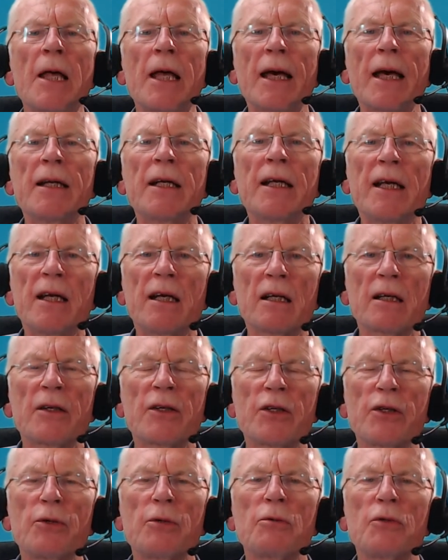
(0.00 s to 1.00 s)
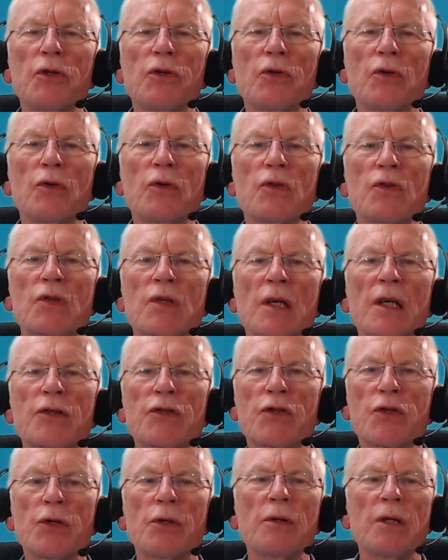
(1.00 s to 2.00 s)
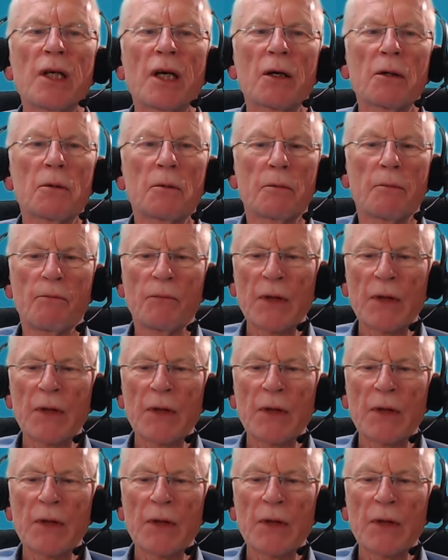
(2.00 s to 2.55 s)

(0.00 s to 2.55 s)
and here you use a studio.